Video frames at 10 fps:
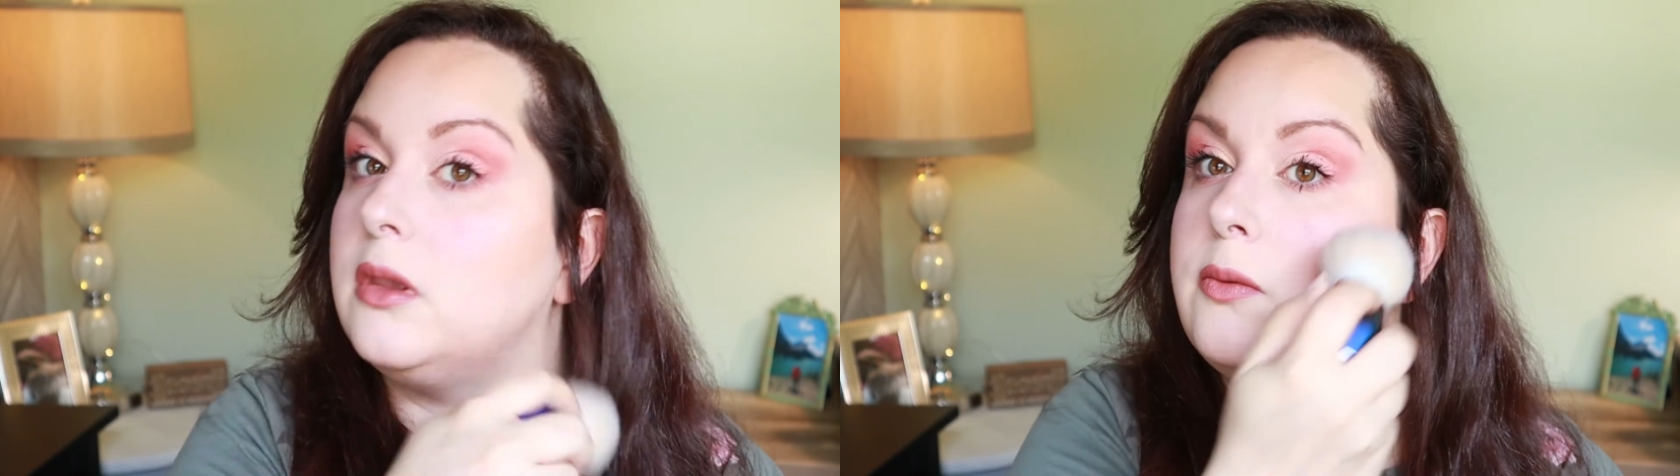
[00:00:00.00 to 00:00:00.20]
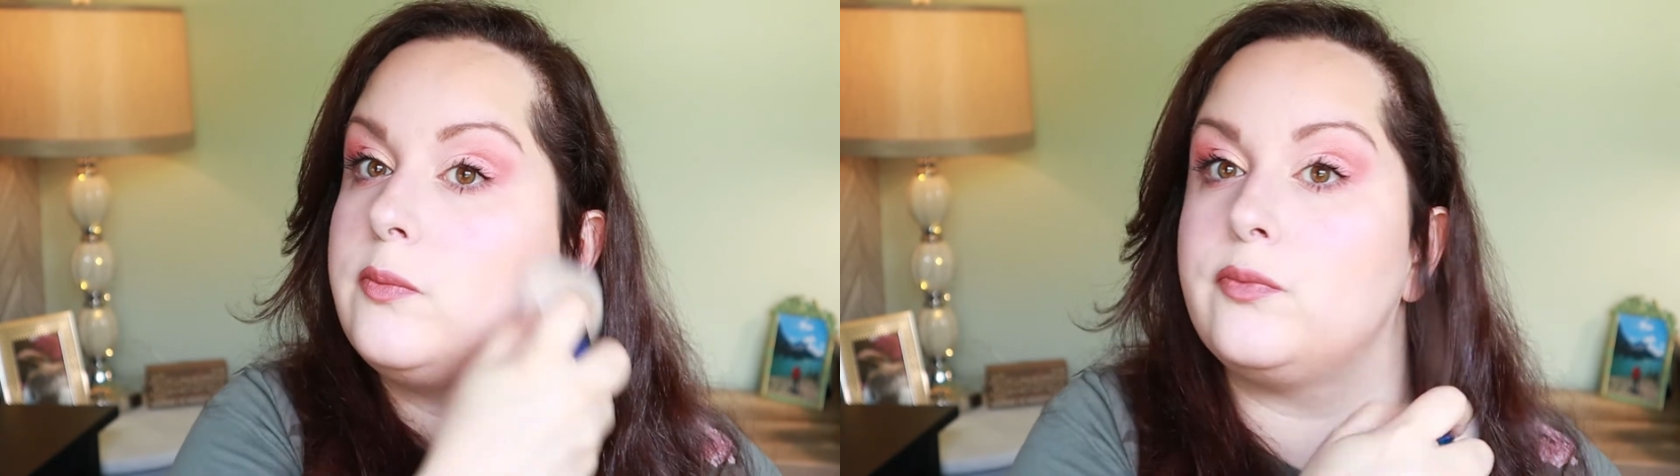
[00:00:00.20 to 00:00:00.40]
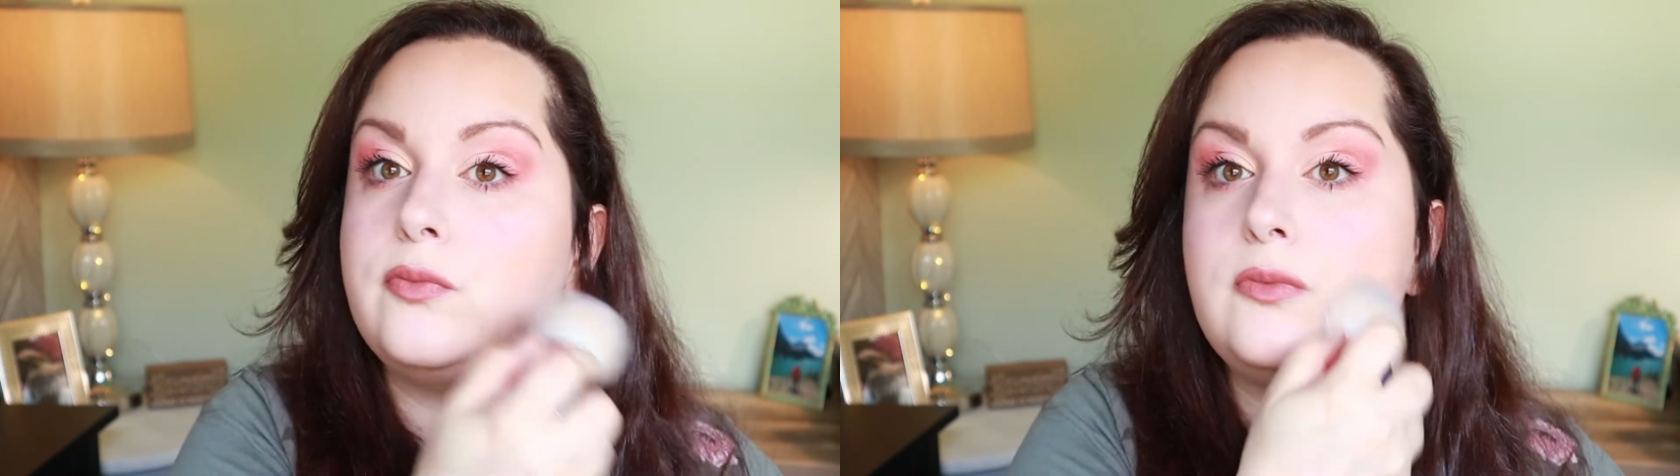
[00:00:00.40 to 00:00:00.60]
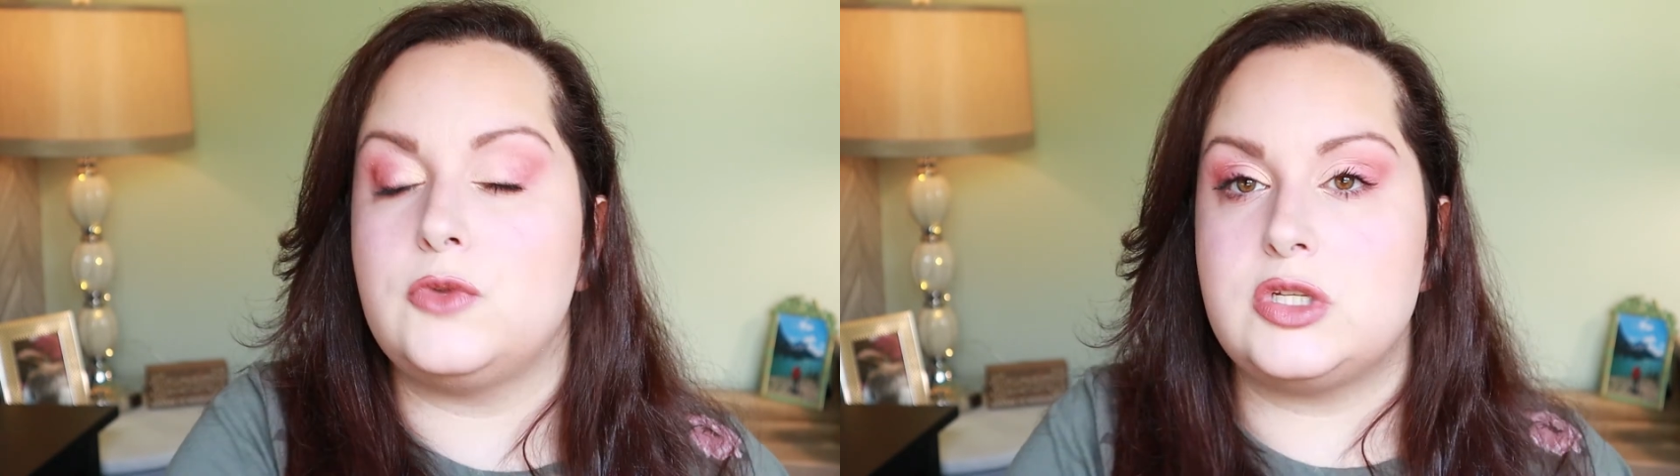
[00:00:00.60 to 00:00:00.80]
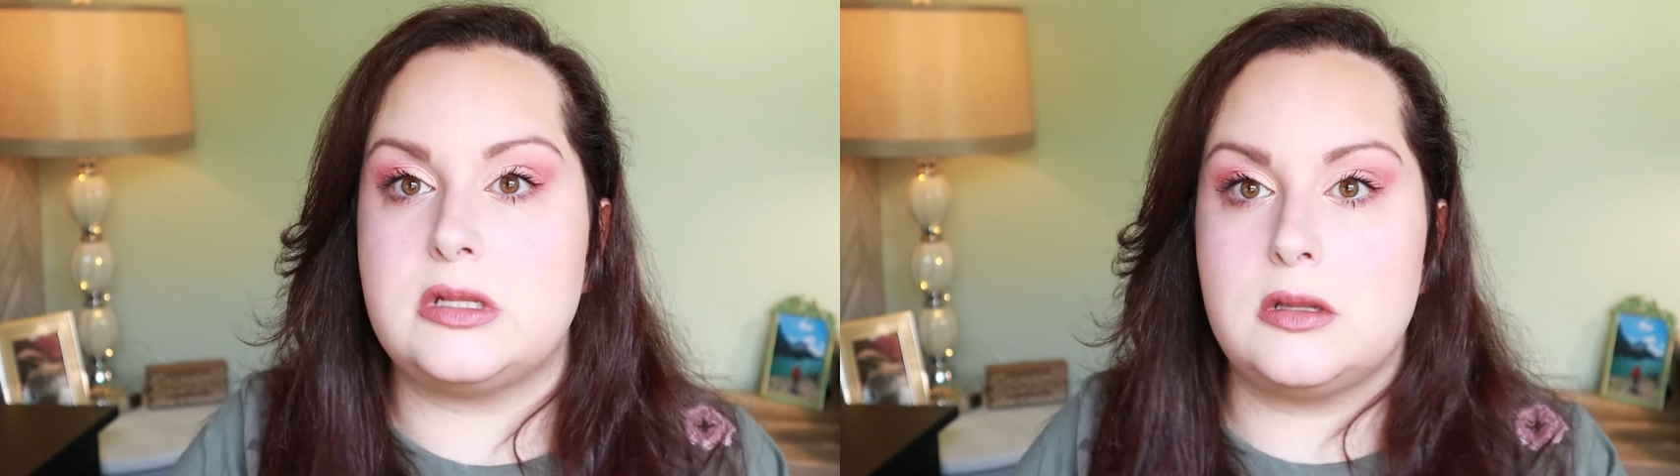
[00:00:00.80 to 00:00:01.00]
Yep,
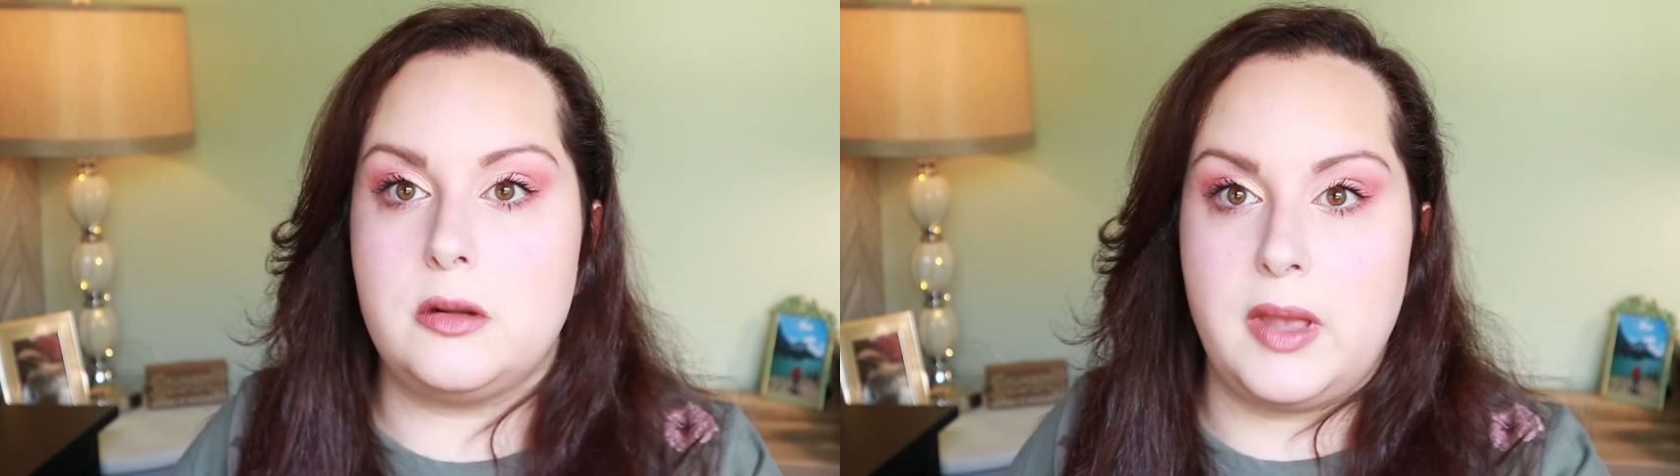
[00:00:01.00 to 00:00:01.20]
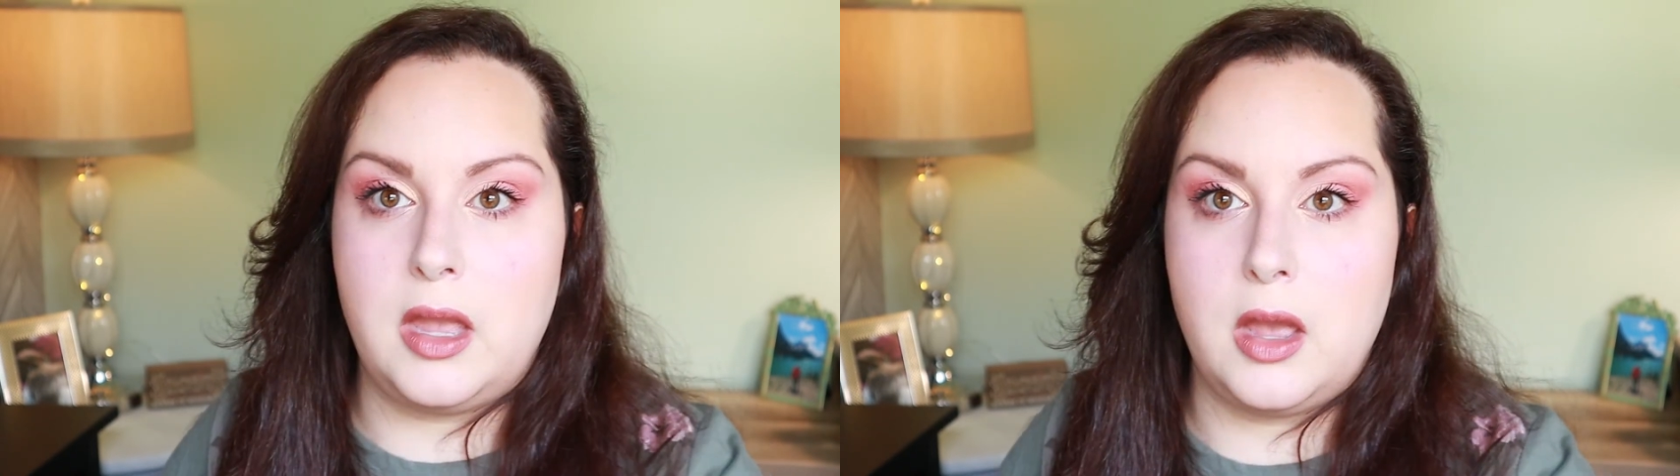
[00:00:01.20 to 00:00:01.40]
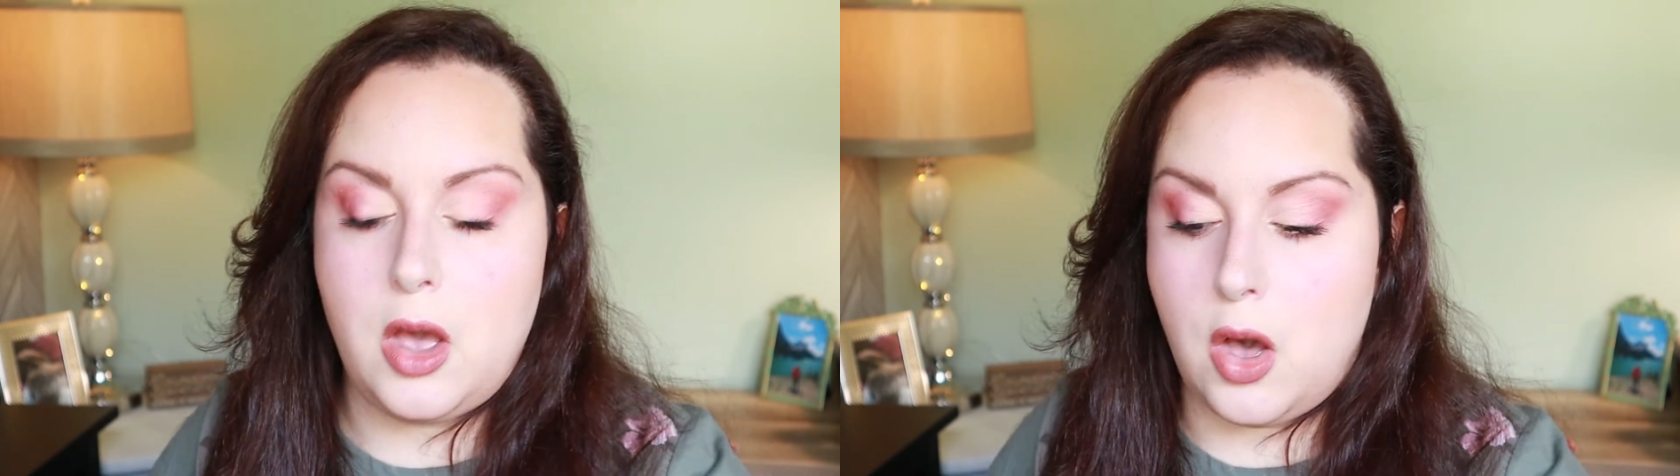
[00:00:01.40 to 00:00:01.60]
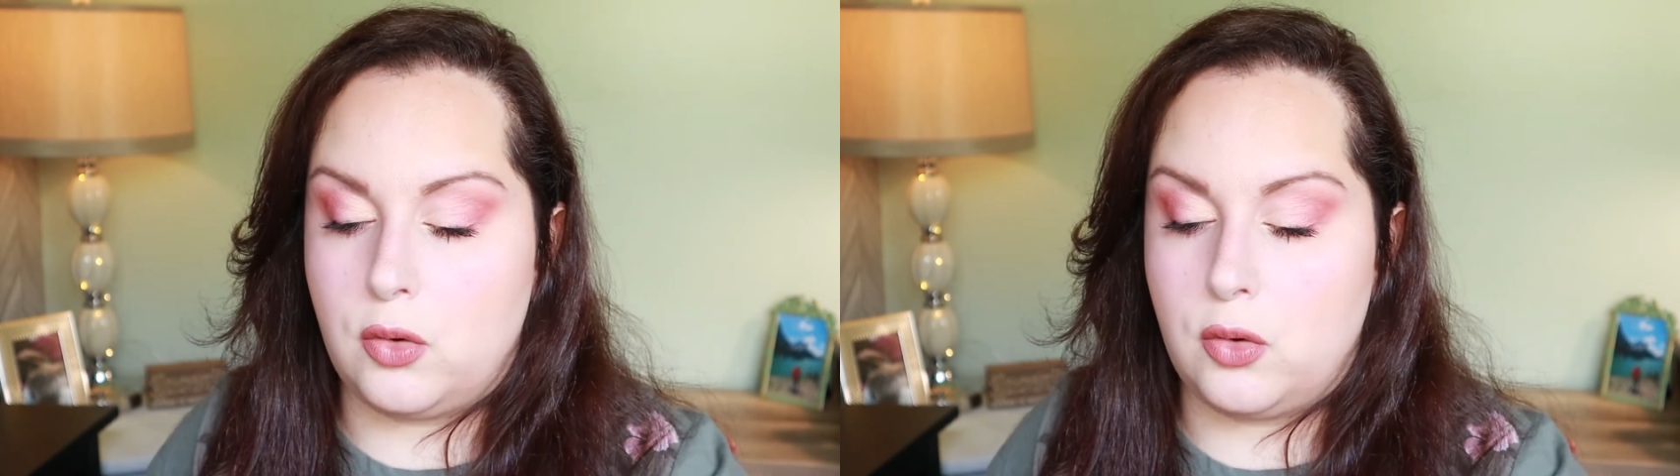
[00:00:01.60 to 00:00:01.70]
just a little bit.